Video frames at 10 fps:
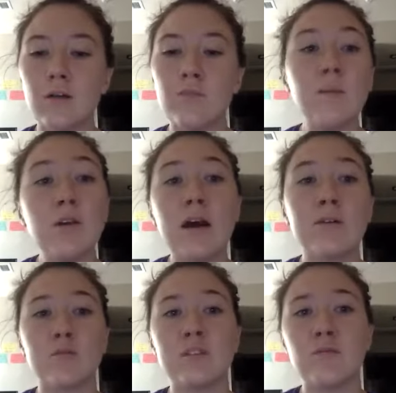maybe you have
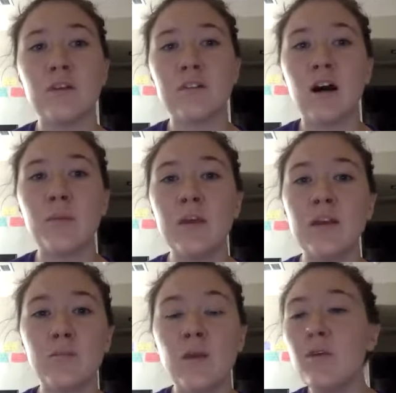a specific
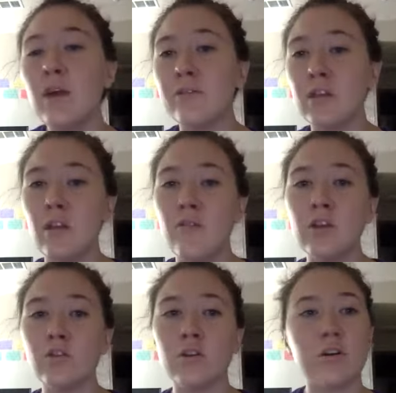topic or maybe you have an
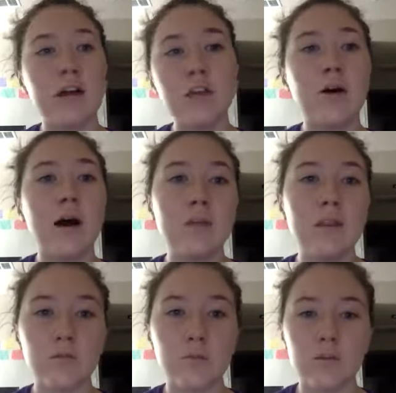individual, you're like, yo, Abby,
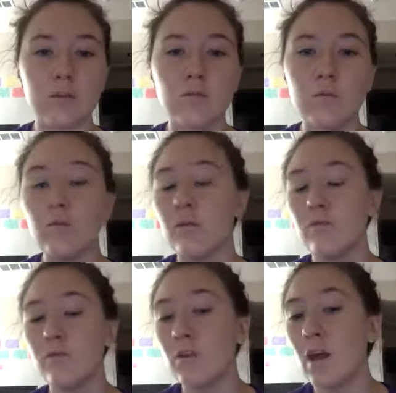this person would do a
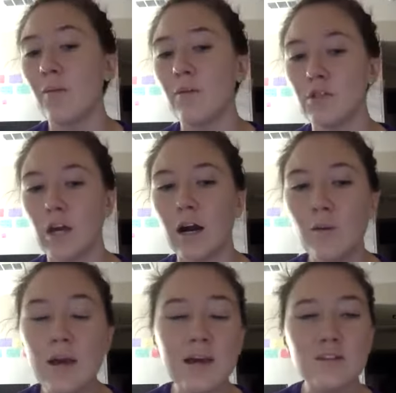phenomenal job.